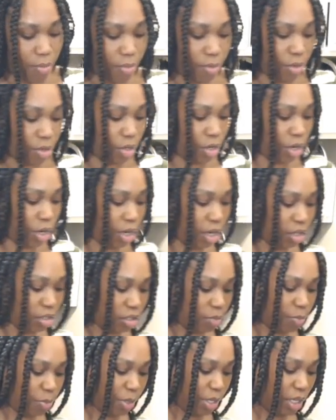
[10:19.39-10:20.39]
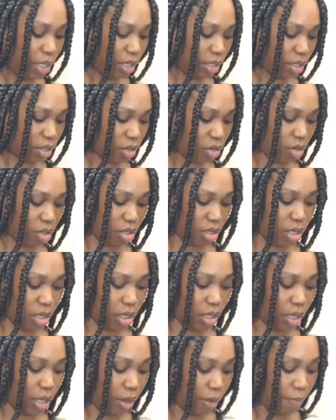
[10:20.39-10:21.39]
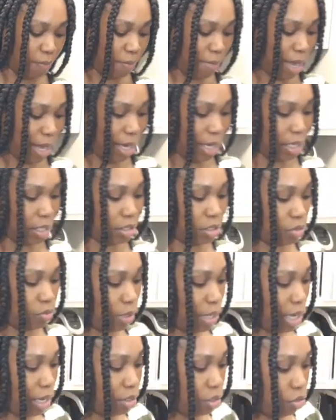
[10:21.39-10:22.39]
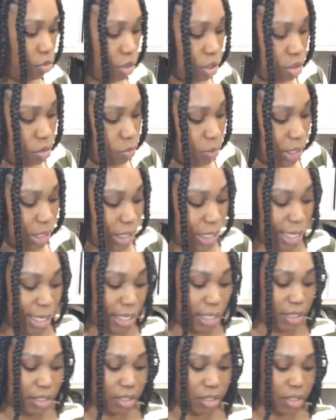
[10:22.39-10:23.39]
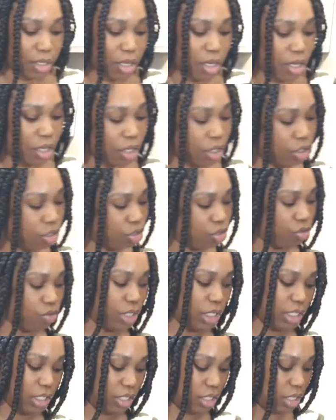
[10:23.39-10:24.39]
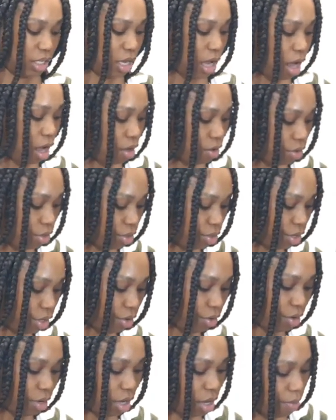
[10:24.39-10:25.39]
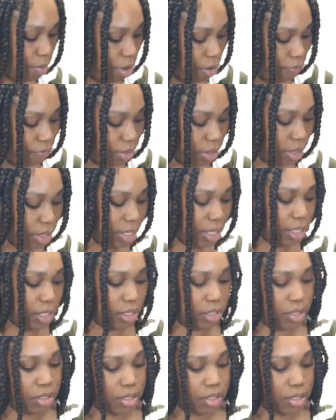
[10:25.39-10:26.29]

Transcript: The girls be amazed when I do this with lettuce, because you can see all the dirt come off the lettuce.